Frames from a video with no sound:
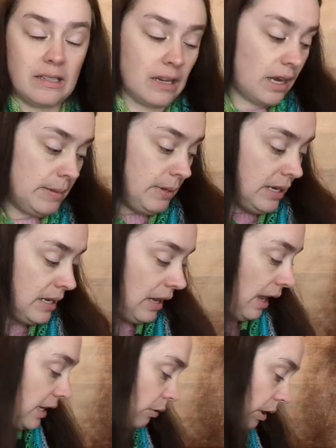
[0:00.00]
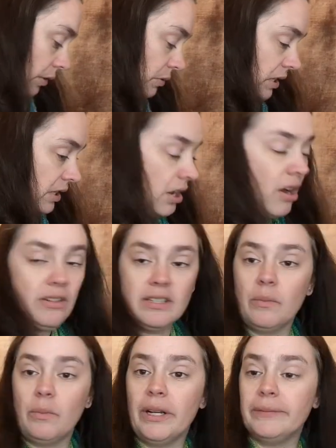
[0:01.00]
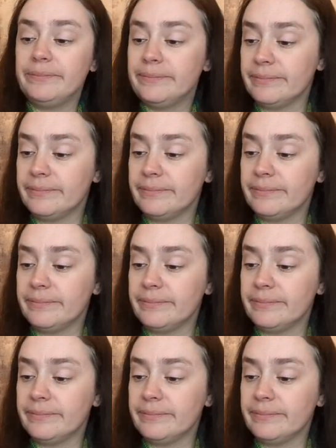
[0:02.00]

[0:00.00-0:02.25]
time I go out in the car somewhere.